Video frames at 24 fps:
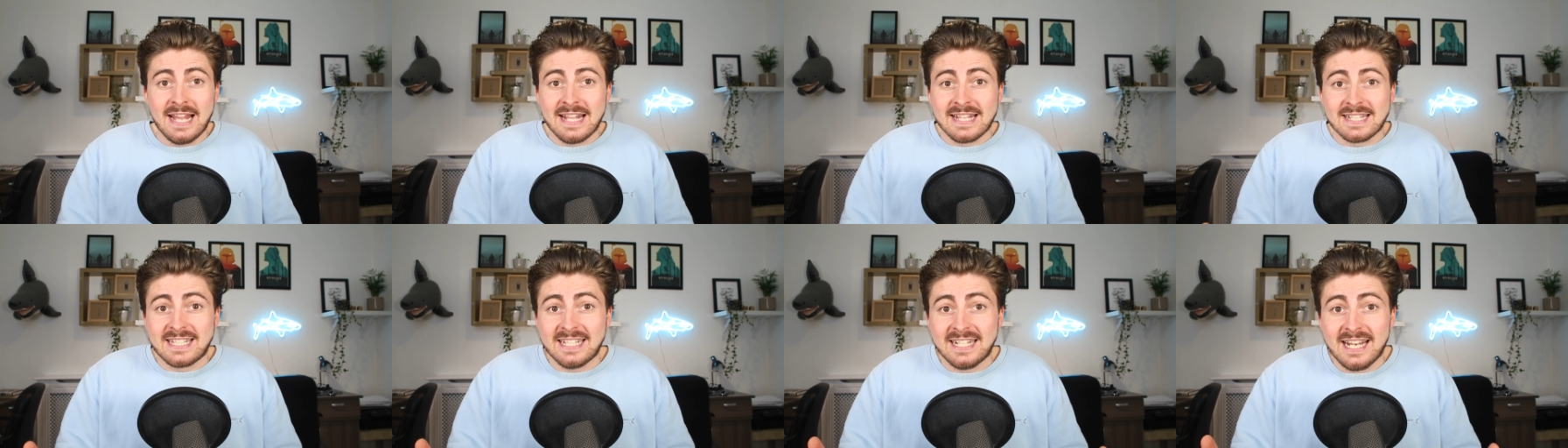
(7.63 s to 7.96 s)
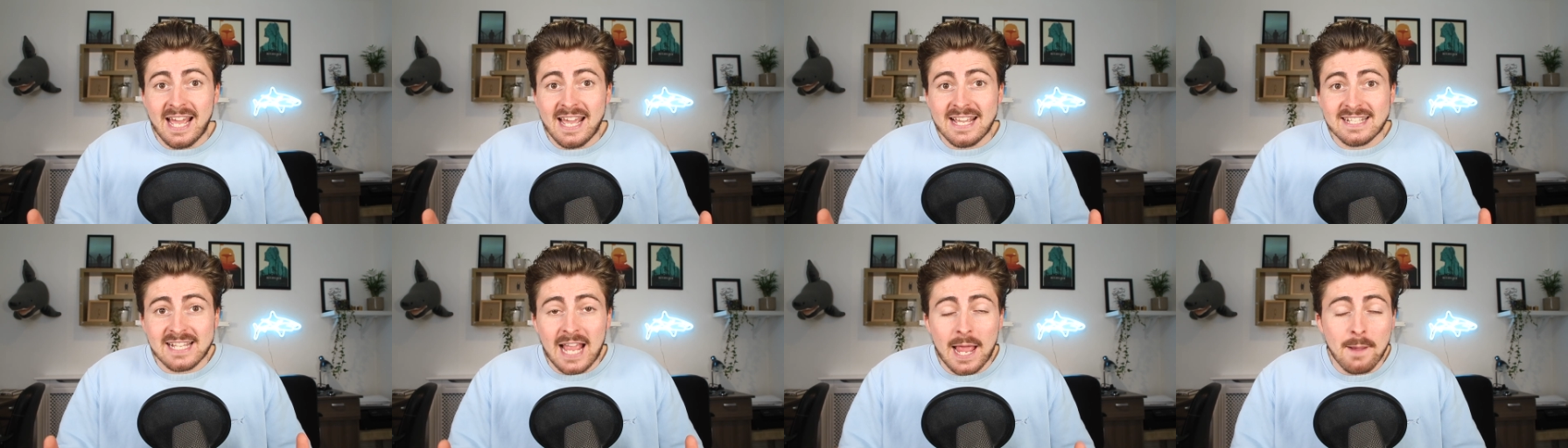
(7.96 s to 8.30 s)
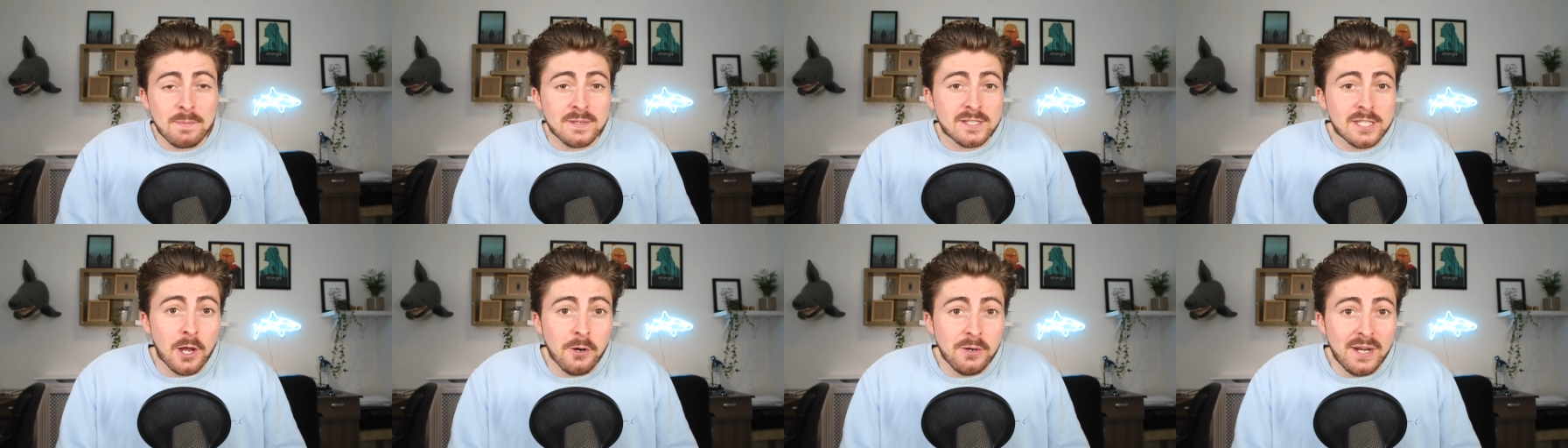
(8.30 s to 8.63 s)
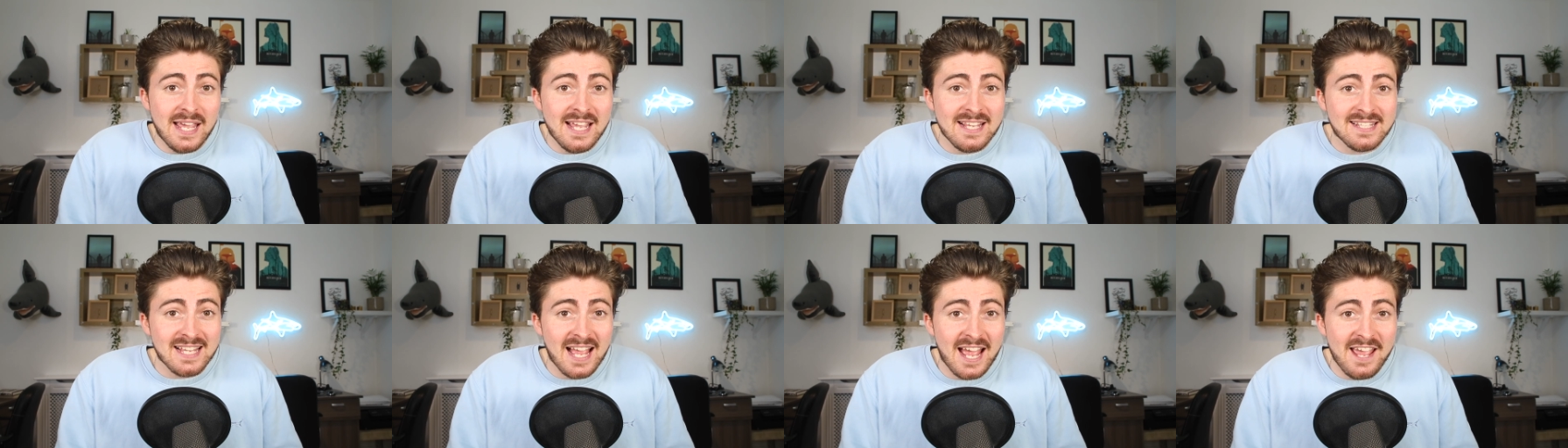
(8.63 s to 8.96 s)
Today's episode
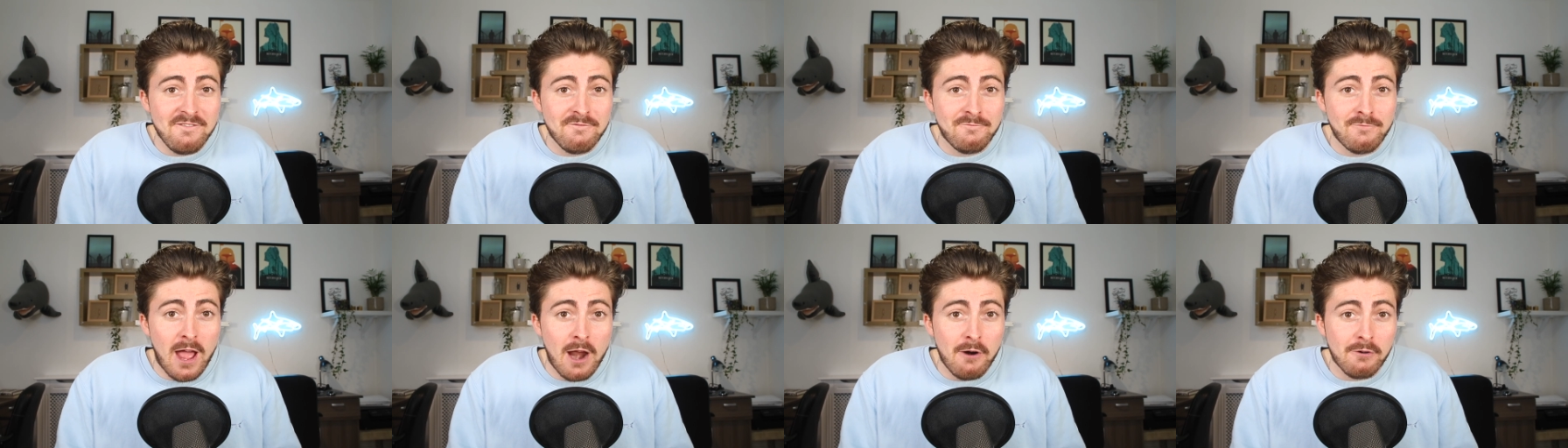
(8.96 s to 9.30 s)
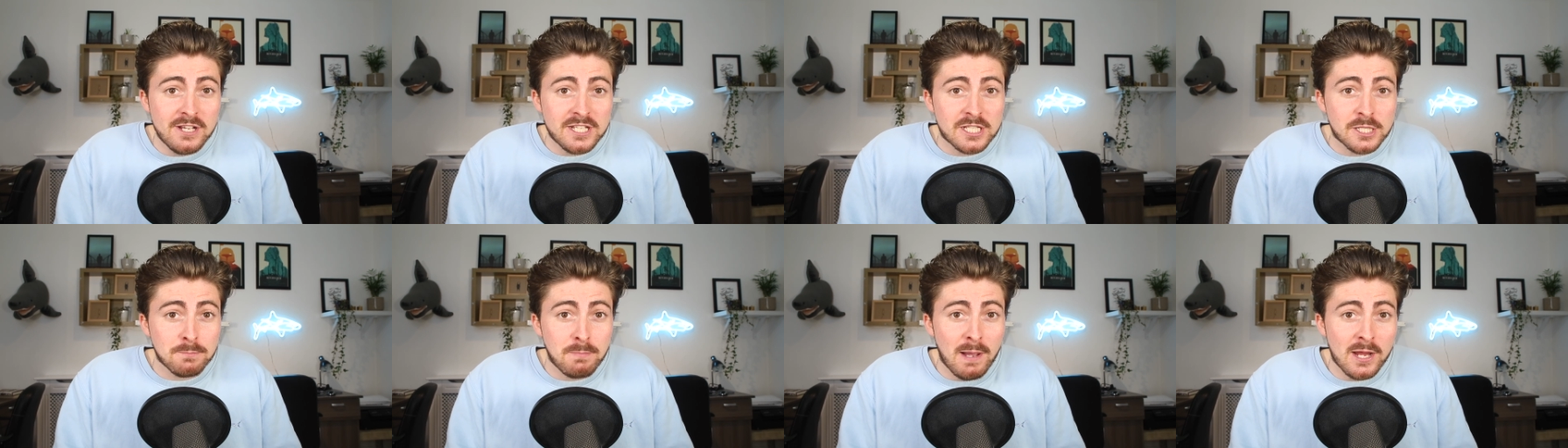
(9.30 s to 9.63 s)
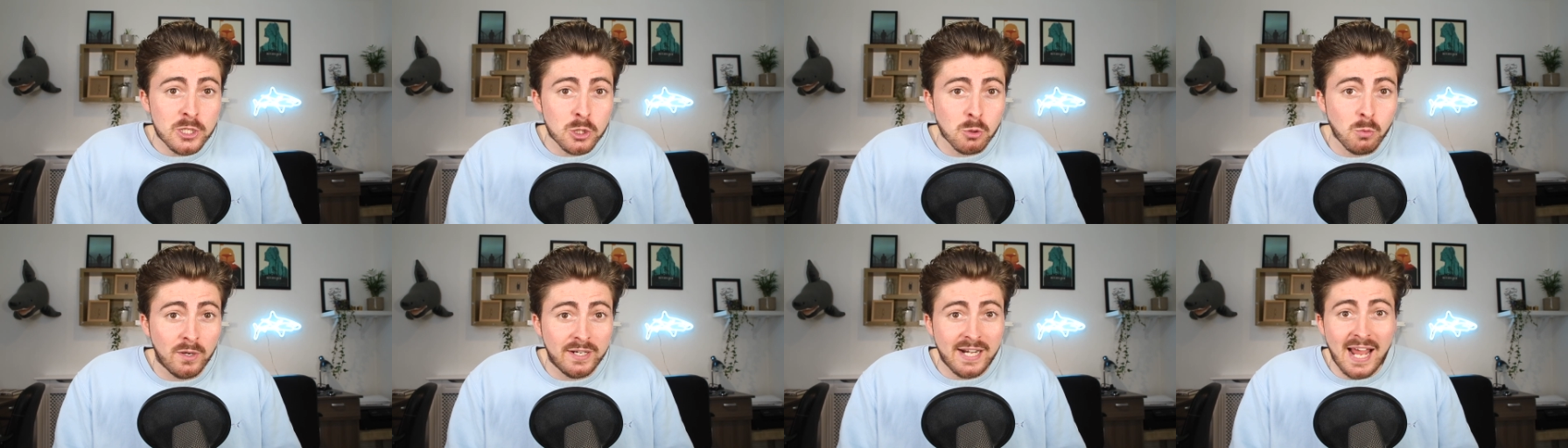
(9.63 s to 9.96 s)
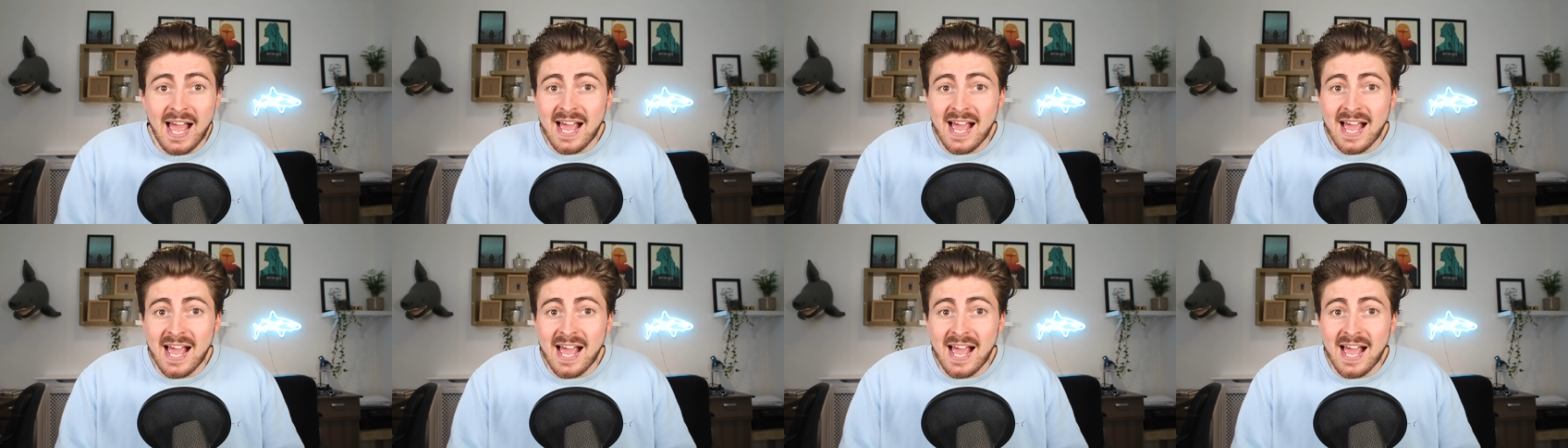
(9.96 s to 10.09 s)
is a very special one